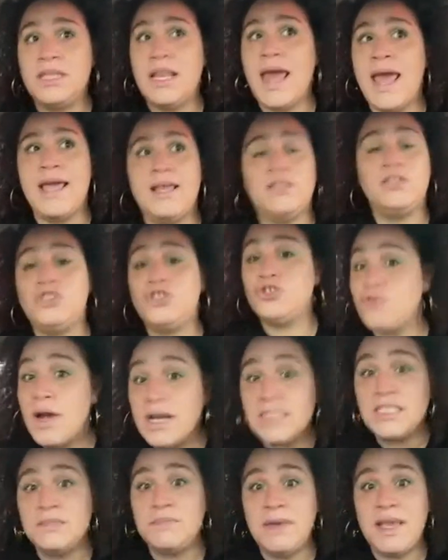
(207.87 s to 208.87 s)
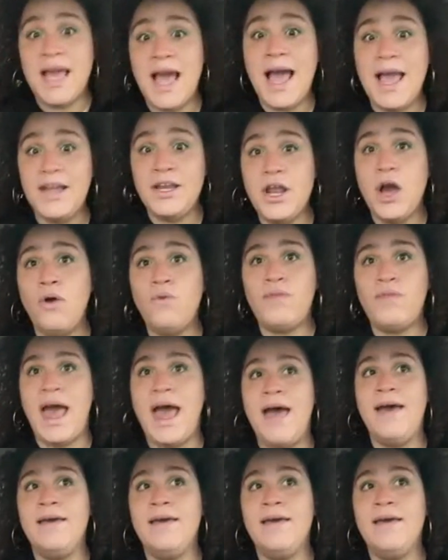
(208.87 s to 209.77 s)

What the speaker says: Like, trust me, I know that.